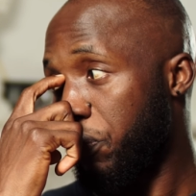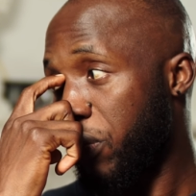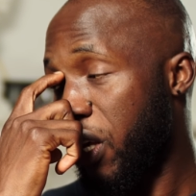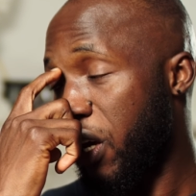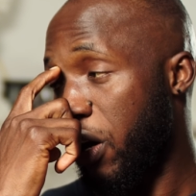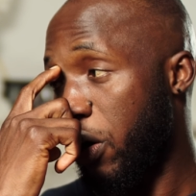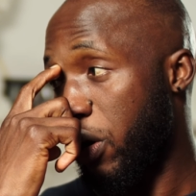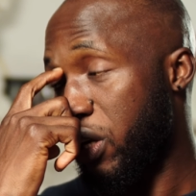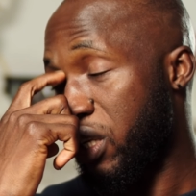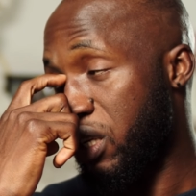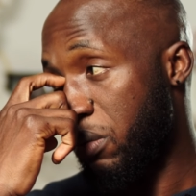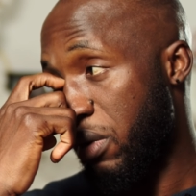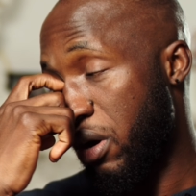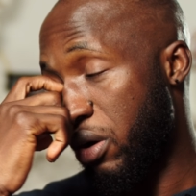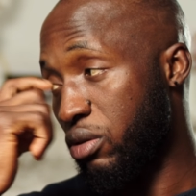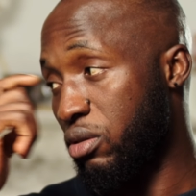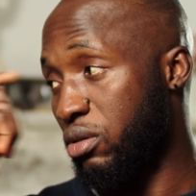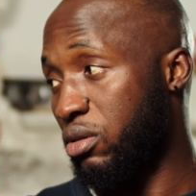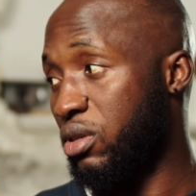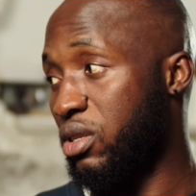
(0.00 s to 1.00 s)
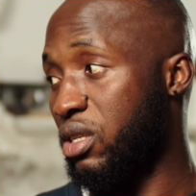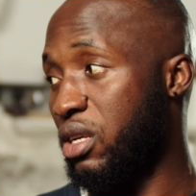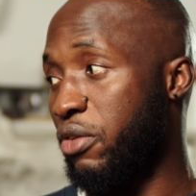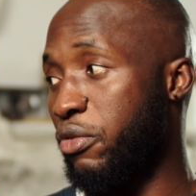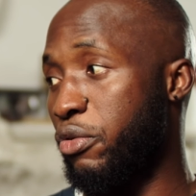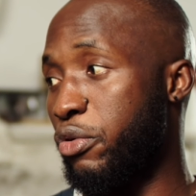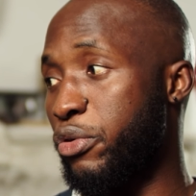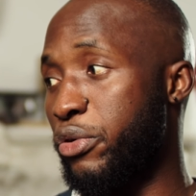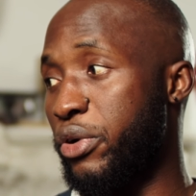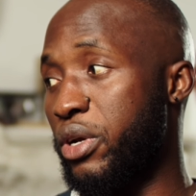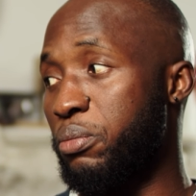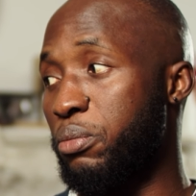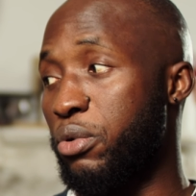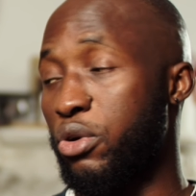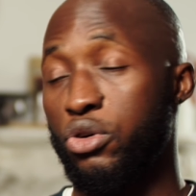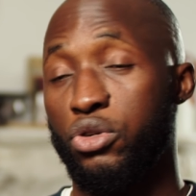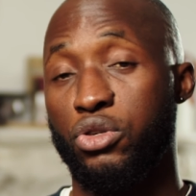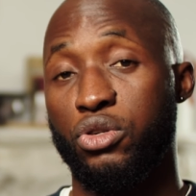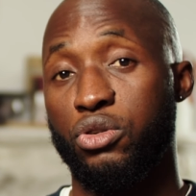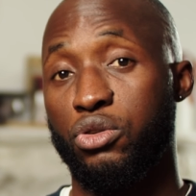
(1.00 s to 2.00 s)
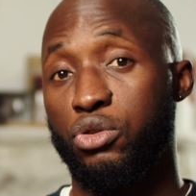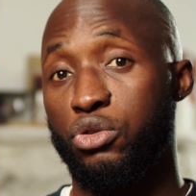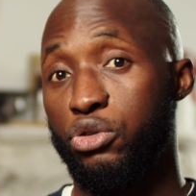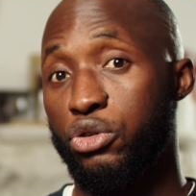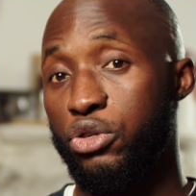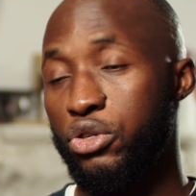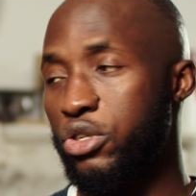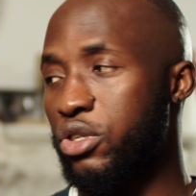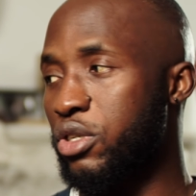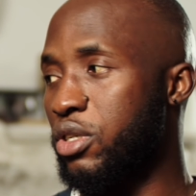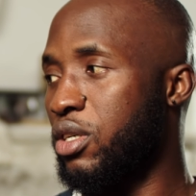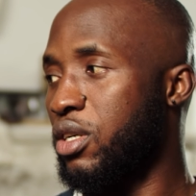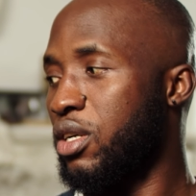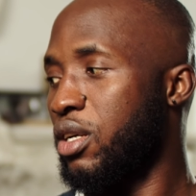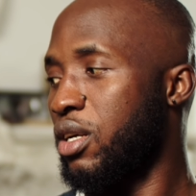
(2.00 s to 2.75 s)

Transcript: It costs about 700 plus euros.